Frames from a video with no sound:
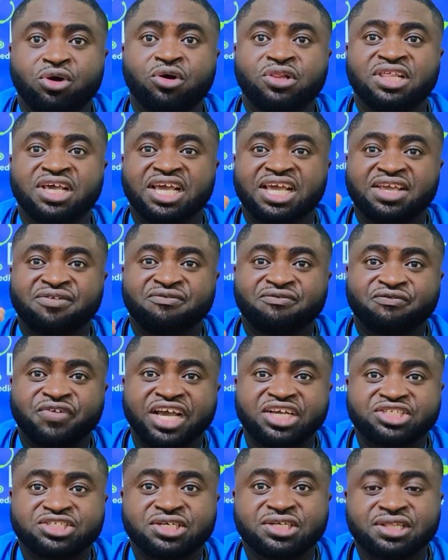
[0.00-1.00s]
or the
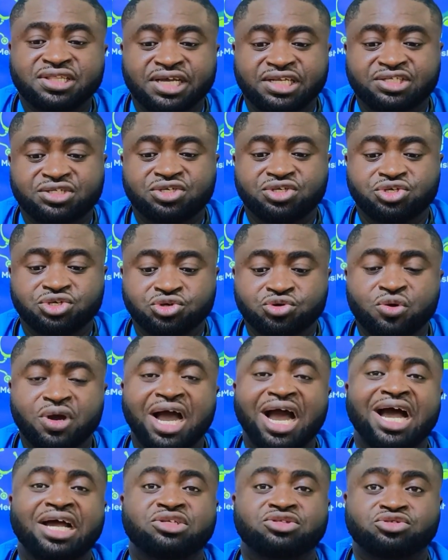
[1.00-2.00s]
infection that you
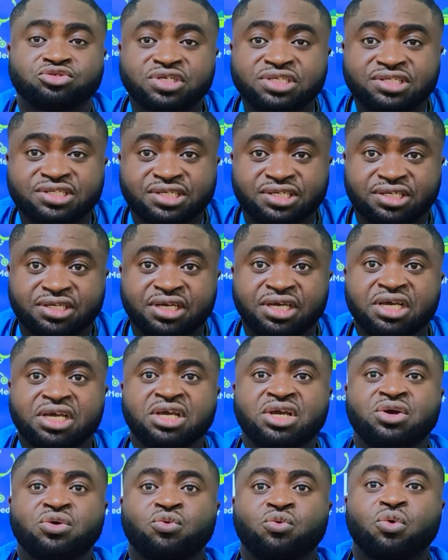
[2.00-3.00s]
are treating
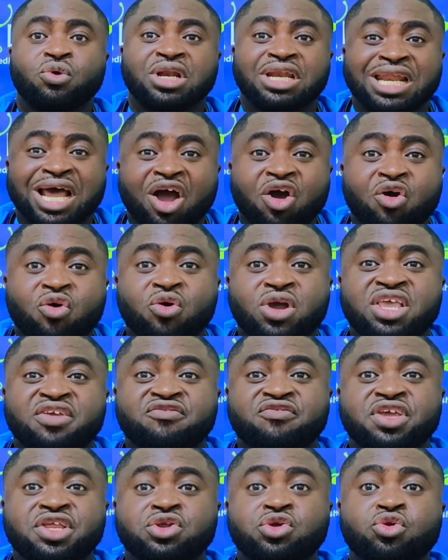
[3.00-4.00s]
would now
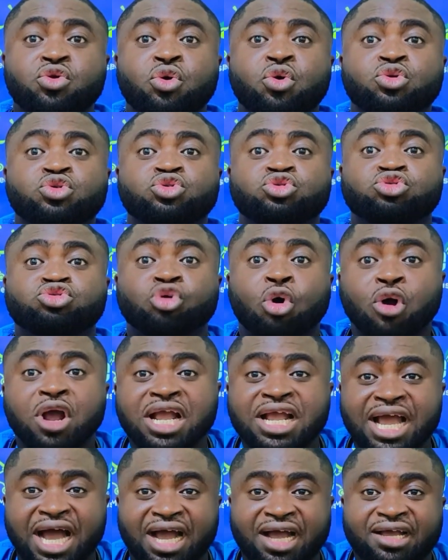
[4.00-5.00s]
even grow
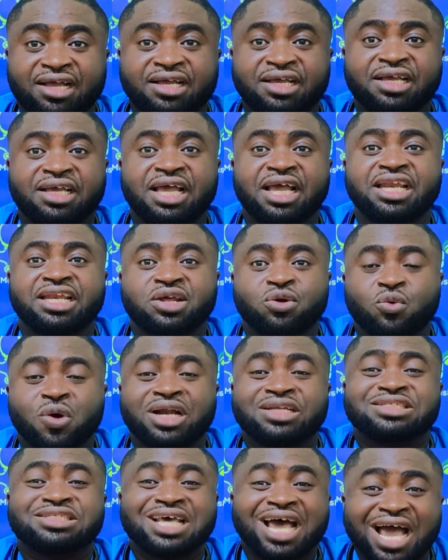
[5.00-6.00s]
stronger and they will
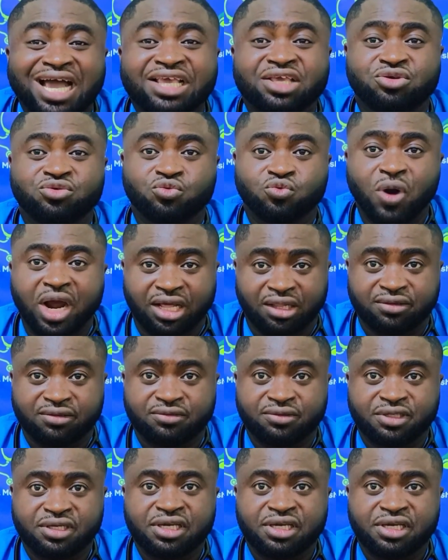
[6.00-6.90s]
attack you well.